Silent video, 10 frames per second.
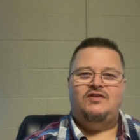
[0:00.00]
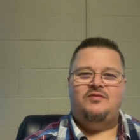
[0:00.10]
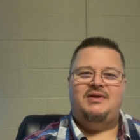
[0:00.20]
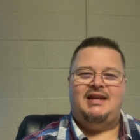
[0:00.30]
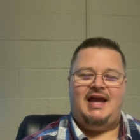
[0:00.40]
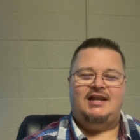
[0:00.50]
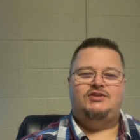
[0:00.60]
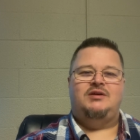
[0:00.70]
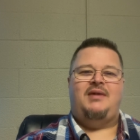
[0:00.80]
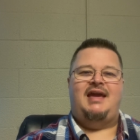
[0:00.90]
a little bit and kind of
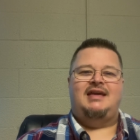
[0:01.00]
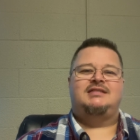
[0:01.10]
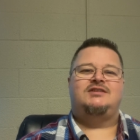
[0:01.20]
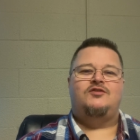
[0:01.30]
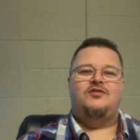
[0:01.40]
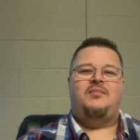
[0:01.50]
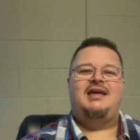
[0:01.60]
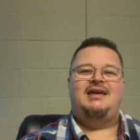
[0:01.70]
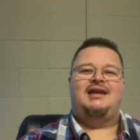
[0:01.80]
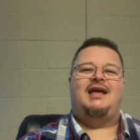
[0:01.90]
took my hands under the
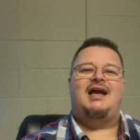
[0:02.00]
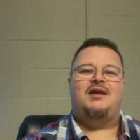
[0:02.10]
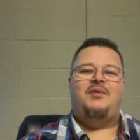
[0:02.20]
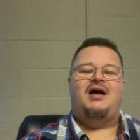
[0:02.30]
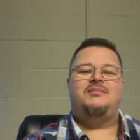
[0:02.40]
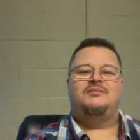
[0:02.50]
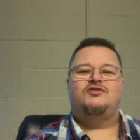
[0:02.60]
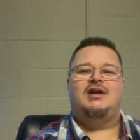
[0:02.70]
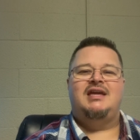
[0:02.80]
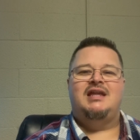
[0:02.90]
blanket and I kind of popped and
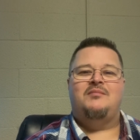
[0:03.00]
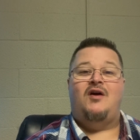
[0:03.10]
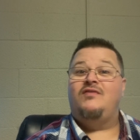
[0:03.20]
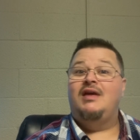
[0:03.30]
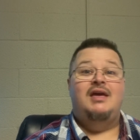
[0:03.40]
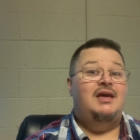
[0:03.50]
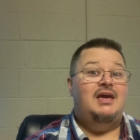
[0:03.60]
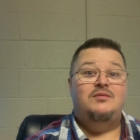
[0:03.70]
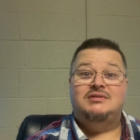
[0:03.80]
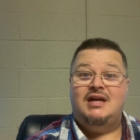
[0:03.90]
tried to get him off.
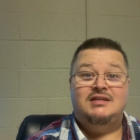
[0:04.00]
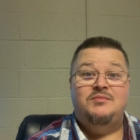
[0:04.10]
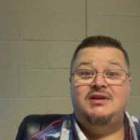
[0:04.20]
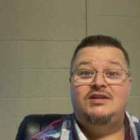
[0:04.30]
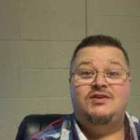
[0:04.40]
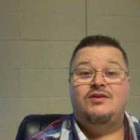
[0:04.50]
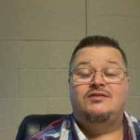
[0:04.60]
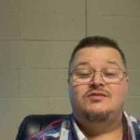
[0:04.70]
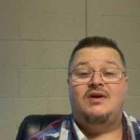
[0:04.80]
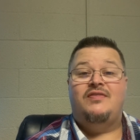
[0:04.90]
He was not to be
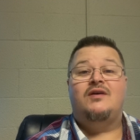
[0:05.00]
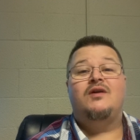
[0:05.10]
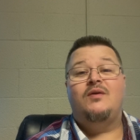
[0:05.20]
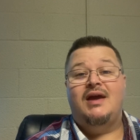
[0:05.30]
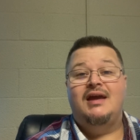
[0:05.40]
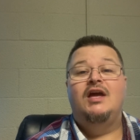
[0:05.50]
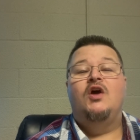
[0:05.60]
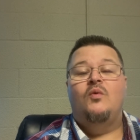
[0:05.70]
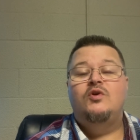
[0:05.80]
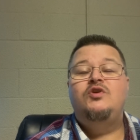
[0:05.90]
deterred. So I thought, okay,
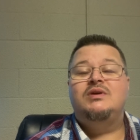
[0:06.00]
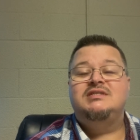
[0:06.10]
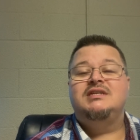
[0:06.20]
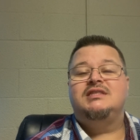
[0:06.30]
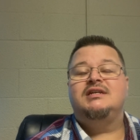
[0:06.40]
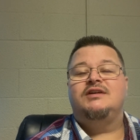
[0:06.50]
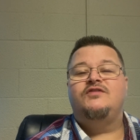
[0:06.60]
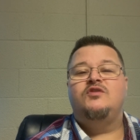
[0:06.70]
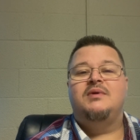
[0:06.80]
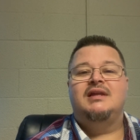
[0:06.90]
well, you can sit there a
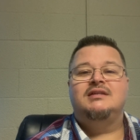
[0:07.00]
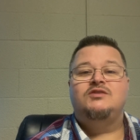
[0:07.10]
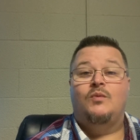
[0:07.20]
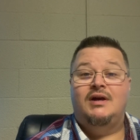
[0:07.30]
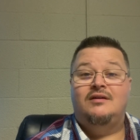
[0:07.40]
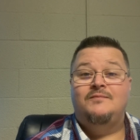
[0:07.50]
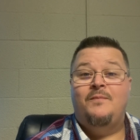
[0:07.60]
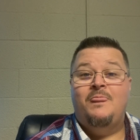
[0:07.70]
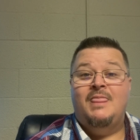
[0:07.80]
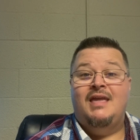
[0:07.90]
few minutes. Well,
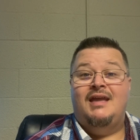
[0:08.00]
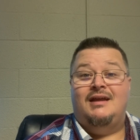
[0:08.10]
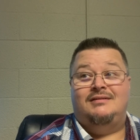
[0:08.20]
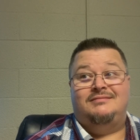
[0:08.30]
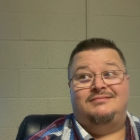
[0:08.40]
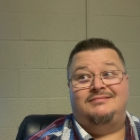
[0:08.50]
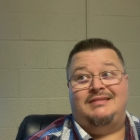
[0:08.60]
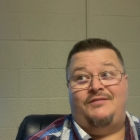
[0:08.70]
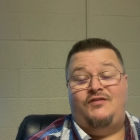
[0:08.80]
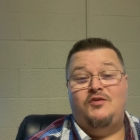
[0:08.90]

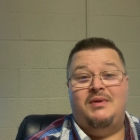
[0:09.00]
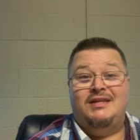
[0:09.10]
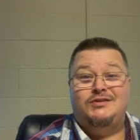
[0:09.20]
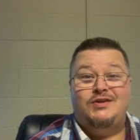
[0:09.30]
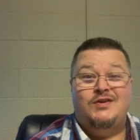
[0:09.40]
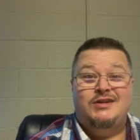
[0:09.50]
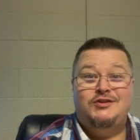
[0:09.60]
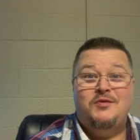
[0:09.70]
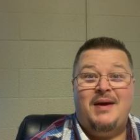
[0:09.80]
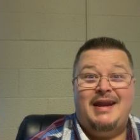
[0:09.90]
a few minutes turned
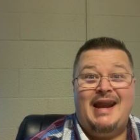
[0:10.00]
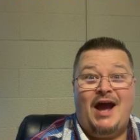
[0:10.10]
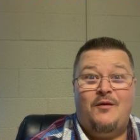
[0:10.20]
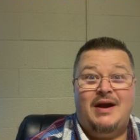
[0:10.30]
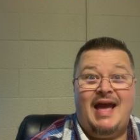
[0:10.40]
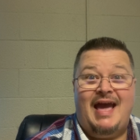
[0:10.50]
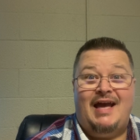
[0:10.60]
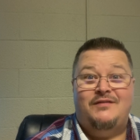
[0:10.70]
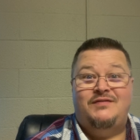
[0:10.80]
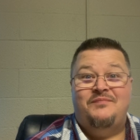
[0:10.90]
into about an hour and a
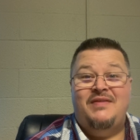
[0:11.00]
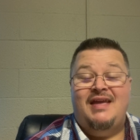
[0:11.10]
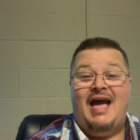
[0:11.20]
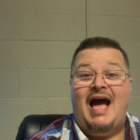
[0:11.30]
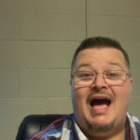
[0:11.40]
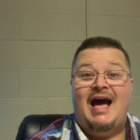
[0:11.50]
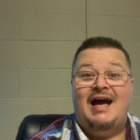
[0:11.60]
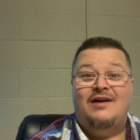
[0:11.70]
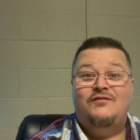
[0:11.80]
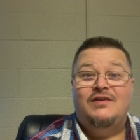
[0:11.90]
half.
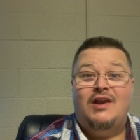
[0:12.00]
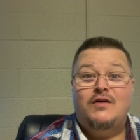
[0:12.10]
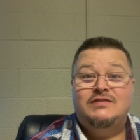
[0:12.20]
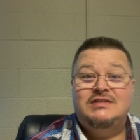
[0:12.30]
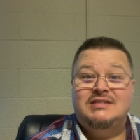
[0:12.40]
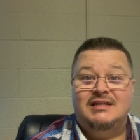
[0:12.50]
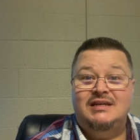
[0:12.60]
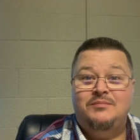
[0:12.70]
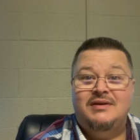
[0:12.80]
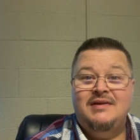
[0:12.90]
I fell off to sleep